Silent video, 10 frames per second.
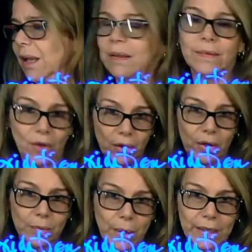So
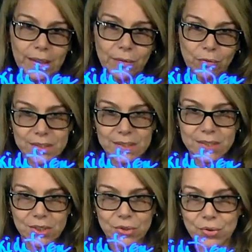our body wants
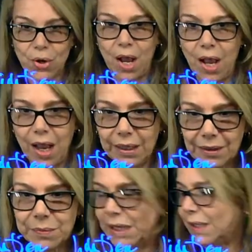to
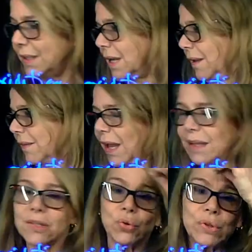eliminate that,
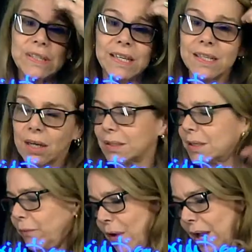so
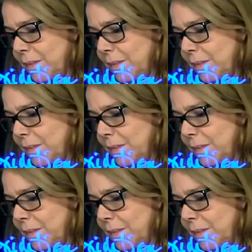detoxify.